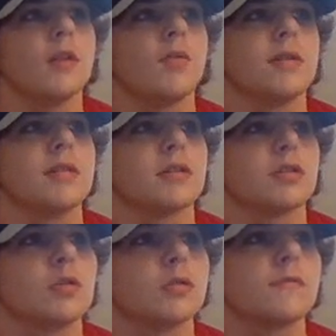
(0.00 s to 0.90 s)
26
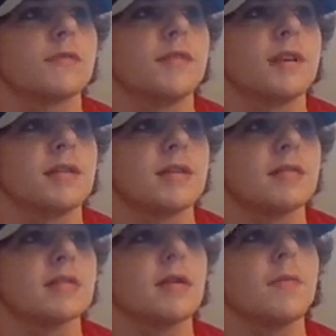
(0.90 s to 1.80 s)
goals, 15
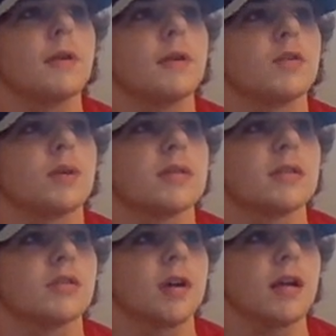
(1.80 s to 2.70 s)
assists, a plus
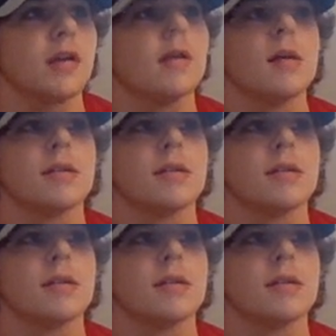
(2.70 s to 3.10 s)
26 rating.